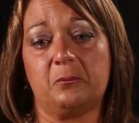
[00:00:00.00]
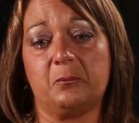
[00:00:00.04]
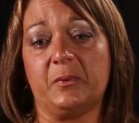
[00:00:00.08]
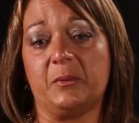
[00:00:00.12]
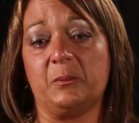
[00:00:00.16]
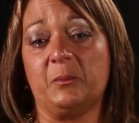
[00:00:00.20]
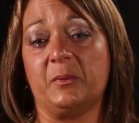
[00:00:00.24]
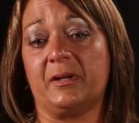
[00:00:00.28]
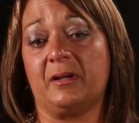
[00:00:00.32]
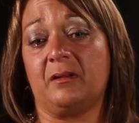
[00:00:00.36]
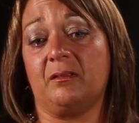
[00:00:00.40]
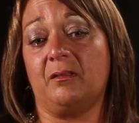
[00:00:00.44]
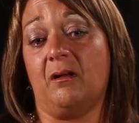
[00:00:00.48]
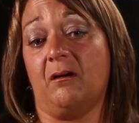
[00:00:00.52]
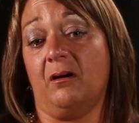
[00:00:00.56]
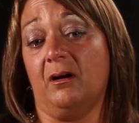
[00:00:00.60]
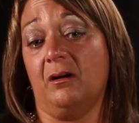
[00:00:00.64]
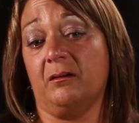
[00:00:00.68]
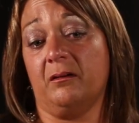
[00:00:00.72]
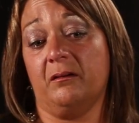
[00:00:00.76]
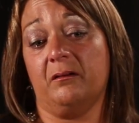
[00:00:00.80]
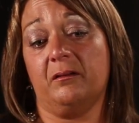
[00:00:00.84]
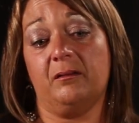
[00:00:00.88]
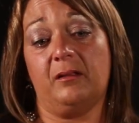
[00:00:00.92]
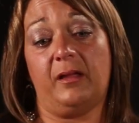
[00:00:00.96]
We went
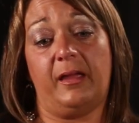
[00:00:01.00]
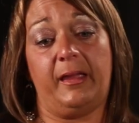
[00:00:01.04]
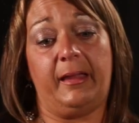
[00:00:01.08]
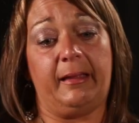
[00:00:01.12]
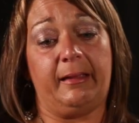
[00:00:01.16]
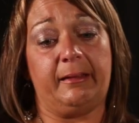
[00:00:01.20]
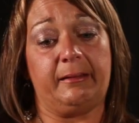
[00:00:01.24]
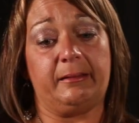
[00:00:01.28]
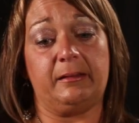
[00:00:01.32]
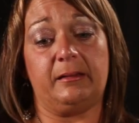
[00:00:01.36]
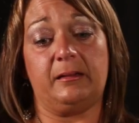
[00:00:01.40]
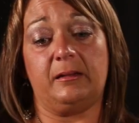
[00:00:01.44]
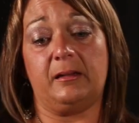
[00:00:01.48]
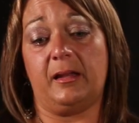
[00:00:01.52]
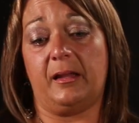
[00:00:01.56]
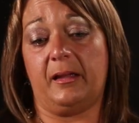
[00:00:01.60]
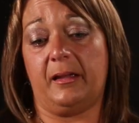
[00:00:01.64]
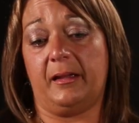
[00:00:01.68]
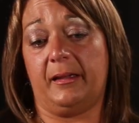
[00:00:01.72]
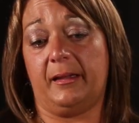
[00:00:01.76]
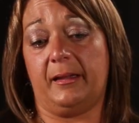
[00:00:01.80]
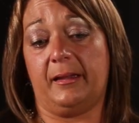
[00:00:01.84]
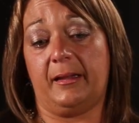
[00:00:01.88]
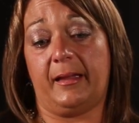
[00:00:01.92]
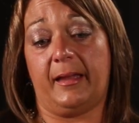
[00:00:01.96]
along and
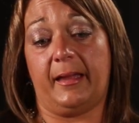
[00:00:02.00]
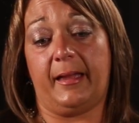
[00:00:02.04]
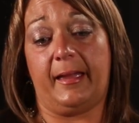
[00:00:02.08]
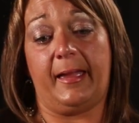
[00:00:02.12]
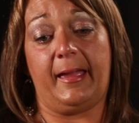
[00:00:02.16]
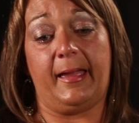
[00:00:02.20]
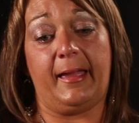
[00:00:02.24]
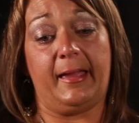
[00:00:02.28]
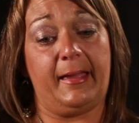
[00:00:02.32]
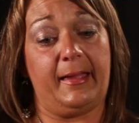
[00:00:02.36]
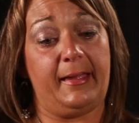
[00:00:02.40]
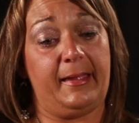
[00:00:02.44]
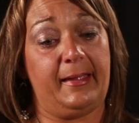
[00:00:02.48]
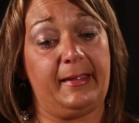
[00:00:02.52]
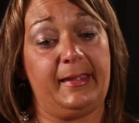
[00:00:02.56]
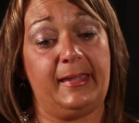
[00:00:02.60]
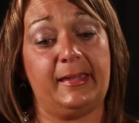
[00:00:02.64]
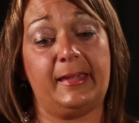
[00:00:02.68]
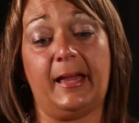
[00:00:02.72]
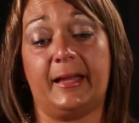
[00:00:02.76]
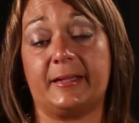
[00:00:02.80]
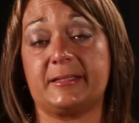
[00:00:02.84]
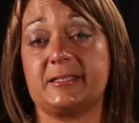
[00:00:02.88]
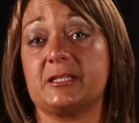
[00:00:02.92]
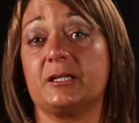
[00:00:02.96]

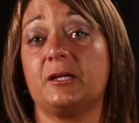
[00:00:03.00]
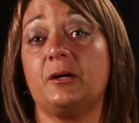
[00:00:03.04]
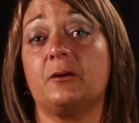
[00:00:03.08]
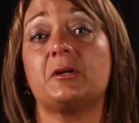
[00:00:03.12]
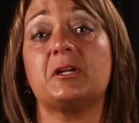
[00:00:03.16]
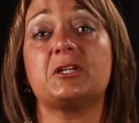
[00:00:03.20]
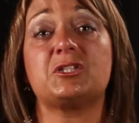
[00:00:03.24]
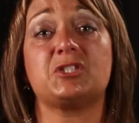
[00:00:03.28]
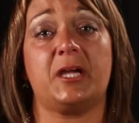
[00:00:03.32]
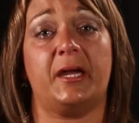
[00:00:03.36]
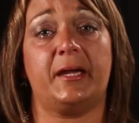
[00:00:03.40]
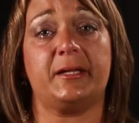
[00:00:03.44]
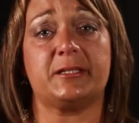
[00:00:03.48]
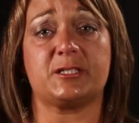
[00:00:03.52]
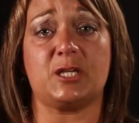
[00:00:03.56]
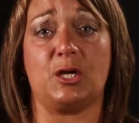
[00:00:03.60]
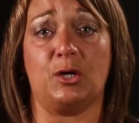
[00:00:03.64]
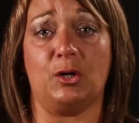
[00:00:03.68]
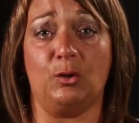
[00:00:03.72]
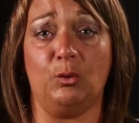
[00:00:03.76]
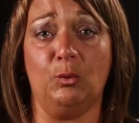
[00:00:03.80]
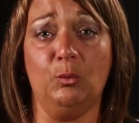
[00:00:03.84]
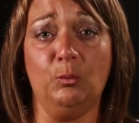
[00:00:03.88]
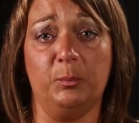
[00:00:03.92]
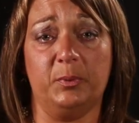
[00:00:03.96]
he got to go to
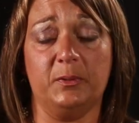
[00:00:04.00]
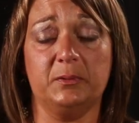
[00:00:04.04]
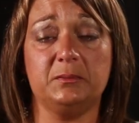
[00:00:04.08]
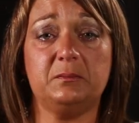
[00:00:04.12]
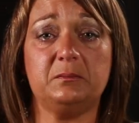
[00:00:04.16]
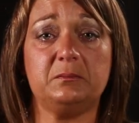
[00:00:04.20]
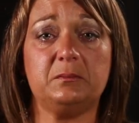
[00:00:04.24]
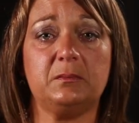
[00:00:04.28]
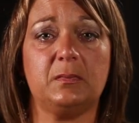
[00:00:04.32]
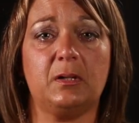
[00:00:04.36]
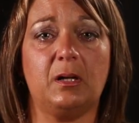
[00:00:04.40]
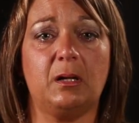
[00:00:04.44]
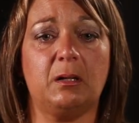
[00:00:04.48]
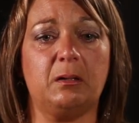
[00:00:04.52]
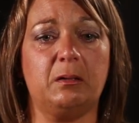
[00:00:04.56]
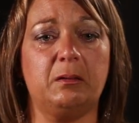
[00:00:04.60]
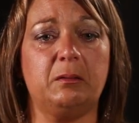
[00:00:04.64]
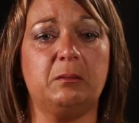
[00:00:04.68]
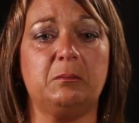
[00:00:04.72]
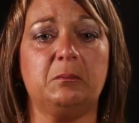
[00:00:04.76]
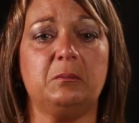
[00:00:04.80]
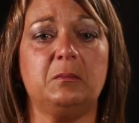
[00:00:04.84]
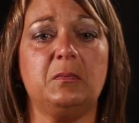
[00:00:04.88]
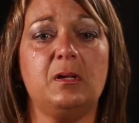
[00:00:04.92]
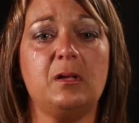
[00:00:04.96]
Chad's Hope
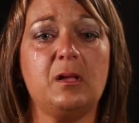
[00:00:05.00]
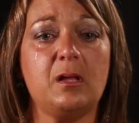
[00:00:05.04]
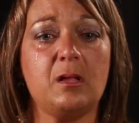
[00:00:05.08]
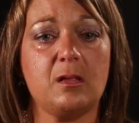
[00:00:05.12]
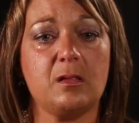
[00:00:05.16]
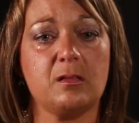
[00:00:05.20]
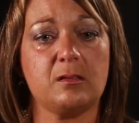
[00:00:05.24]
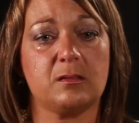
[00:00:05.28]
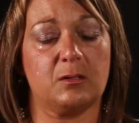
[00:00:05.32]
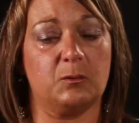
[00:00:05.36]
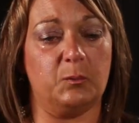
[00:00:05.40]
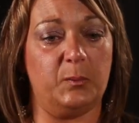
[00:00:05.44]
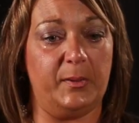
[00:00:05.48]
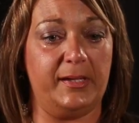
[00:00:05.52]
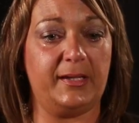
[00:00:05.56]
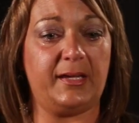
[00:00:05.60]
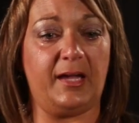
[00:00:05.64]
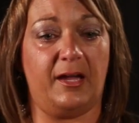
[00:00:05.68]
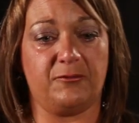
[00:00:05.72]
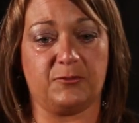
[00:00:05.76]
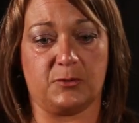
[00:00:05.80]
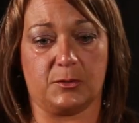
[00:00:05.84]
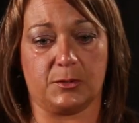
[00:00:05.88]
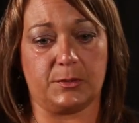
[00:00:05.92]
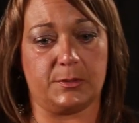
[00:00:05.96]
the
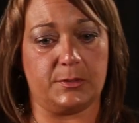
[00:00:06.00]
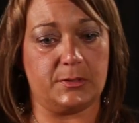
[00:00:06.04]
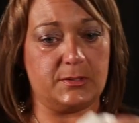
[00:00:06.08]
week after